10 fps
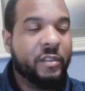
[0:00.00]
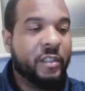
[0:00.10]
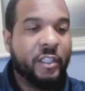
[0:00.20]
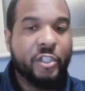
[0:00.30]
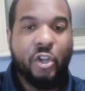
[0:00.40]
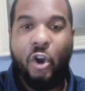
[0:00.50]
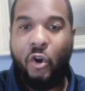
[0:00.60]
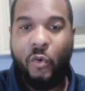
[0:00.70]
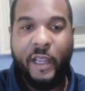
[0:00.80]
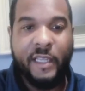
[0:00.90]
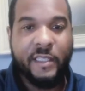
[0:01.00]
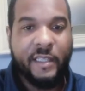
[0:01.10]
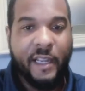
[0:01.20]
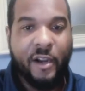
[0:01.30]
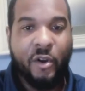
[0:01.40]
is always
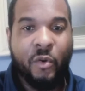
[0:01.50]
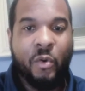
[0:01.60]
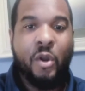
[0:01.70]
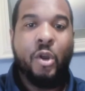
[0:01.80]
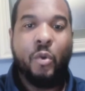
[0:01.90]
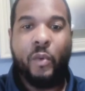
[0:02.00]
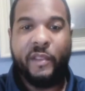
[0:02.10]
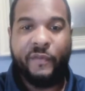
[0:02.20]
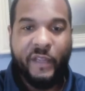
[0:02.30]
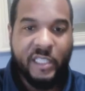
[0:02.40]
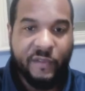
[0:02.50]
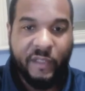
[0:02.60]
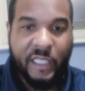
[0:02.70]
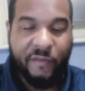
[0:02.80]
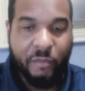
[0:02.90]
there when the Feast of
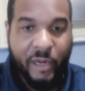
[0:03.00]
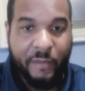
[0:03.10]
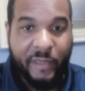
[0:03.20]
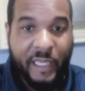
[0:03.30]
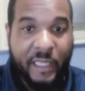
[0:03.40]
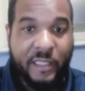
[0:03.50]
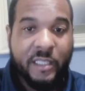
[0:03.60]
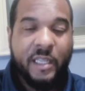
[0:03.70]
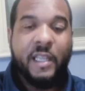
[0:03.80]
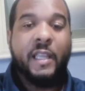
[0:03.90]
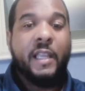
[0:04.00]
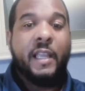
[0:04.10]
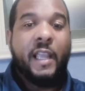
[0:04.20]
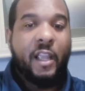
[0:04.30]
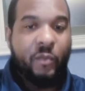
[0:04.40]
Unleavened Bread begins
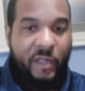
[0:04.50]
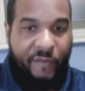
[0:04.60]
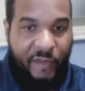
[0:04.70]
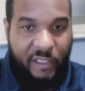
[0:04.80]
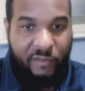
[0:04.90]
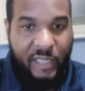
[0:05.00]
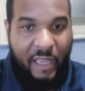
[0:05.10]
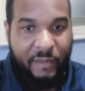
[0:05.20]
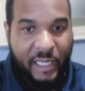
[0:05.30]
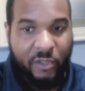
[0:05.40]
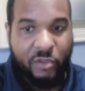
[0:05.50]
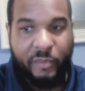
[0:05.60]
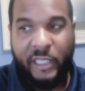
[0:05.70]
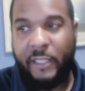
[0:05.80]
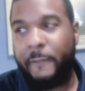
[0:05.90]
and when the Feast of Tabernacles
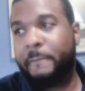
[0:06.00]
begin.